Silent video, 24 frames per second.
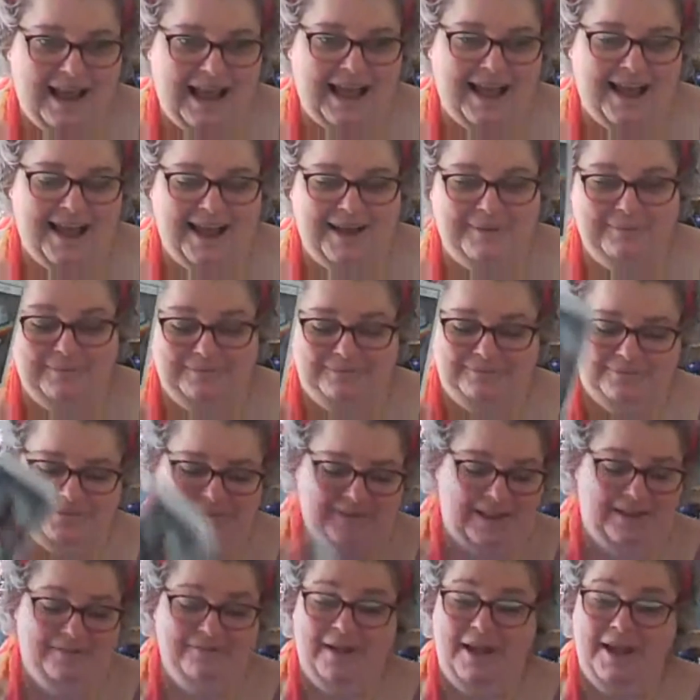I've
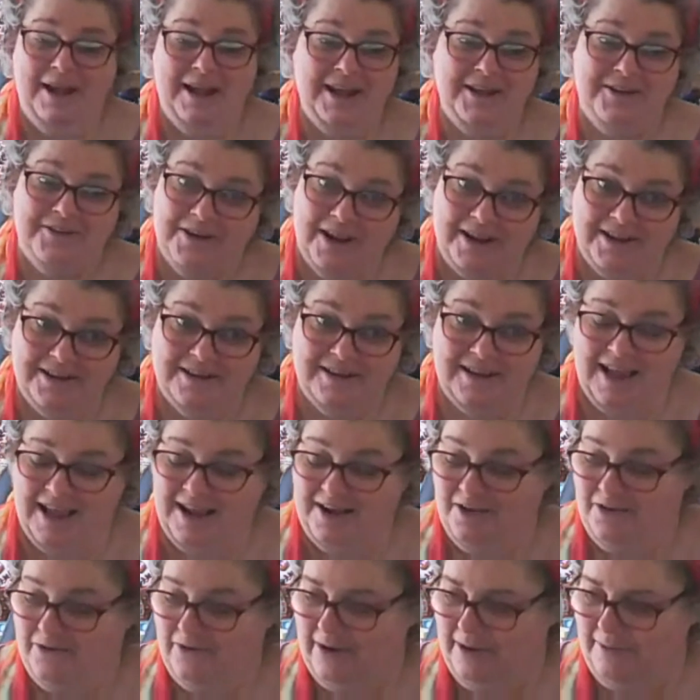only just
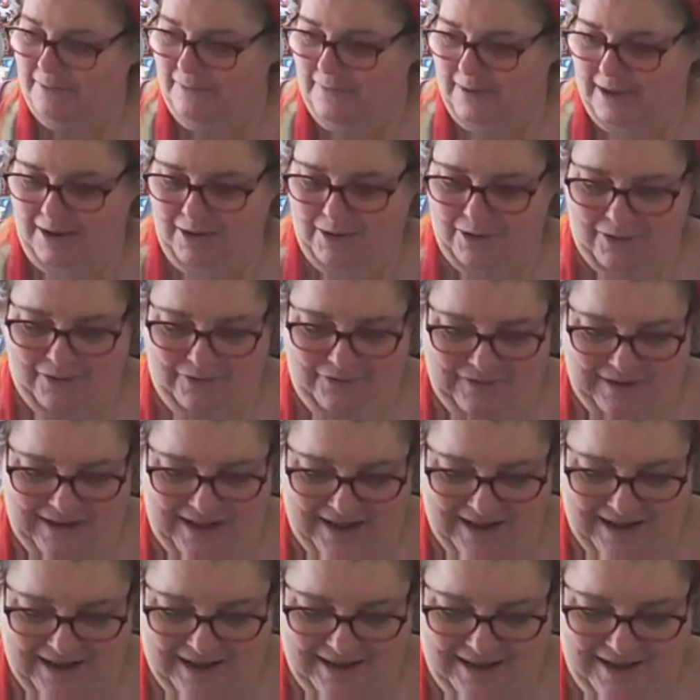started drinking my coffee.